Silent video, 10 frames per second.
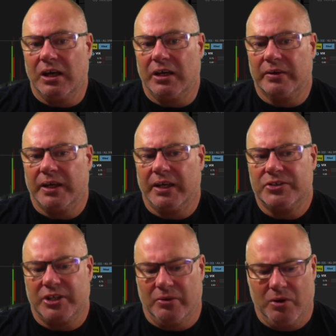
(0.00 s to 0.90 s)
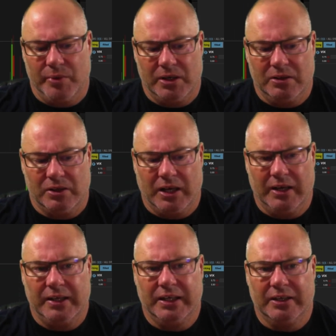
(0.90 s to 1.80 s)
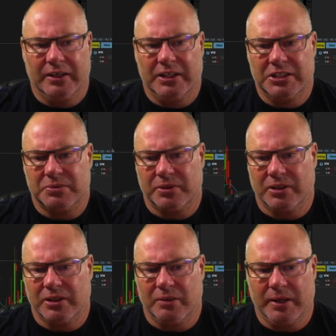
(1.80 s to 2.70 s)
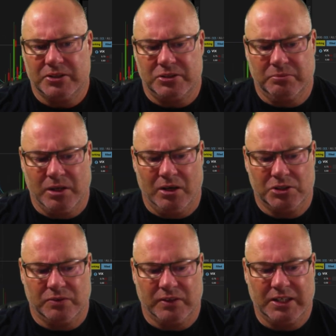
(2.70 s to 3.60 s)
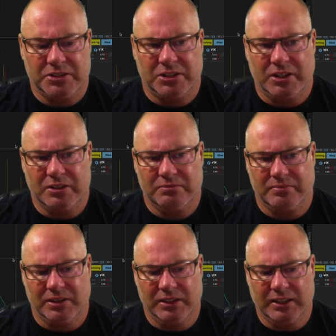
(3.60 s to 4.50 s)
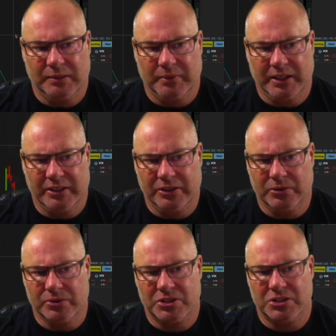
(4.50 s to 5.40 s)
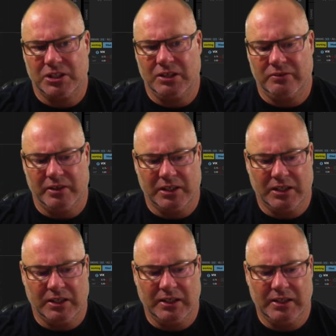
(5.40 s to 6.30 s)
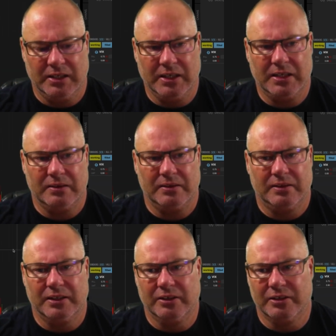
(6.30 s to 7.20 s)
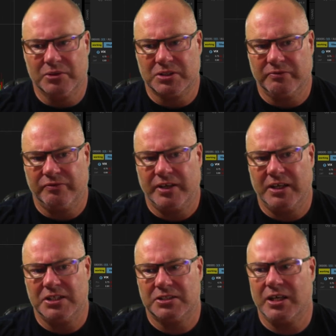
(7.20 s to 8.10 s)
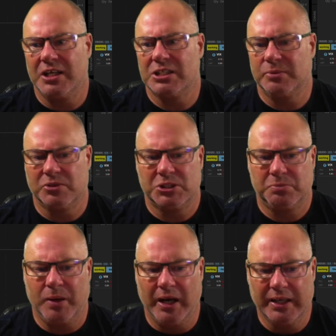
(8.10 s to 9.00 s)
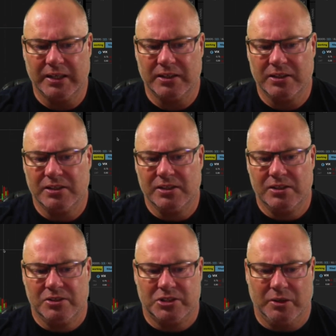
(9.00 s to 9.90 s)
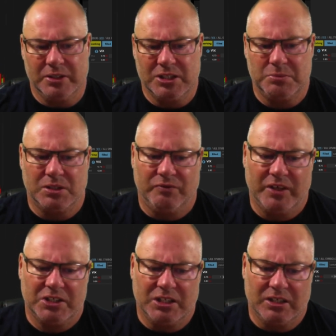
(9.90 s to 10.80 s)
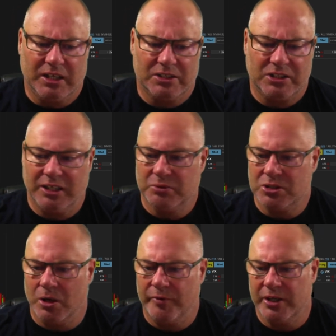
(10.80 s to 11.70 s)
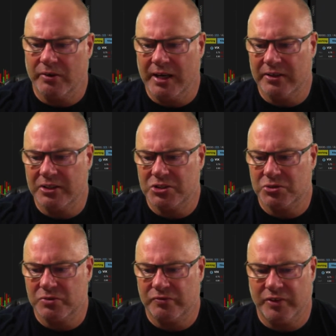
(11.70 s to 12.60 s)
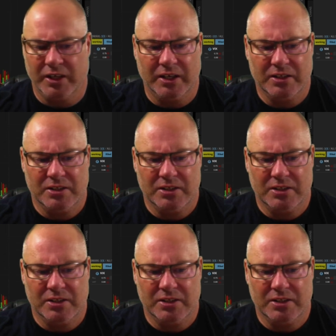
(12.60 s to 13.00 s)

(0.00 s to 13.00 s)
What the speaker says: Okay, so what we're going to look at here is we're going to go back to March of last year, and you'll see very clearly that there was a fairly sizable spike. So in terms of the VIX index, it was hovering around the sort of